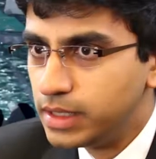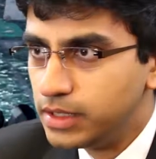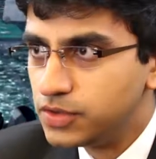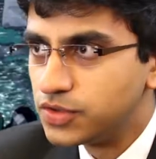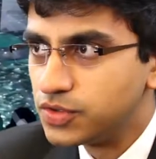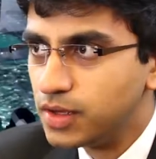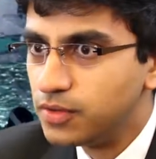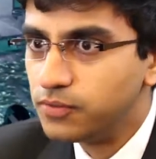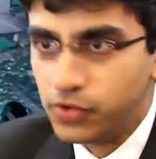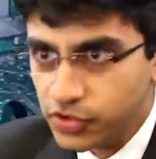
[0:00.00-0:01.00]
it's
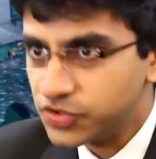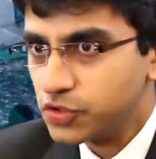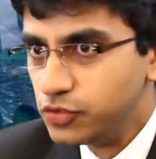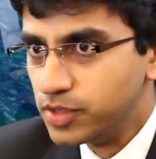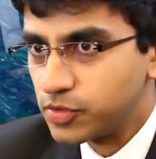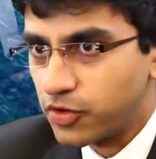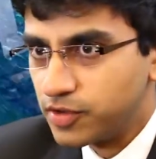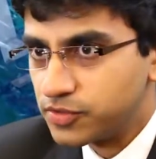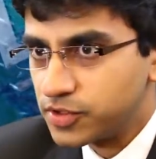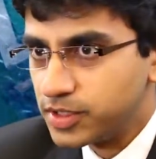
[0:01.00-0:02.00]
very skewed
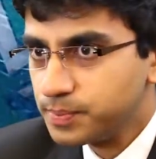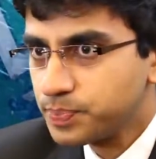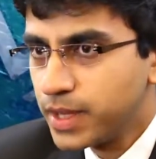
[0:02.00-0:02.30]
demographically.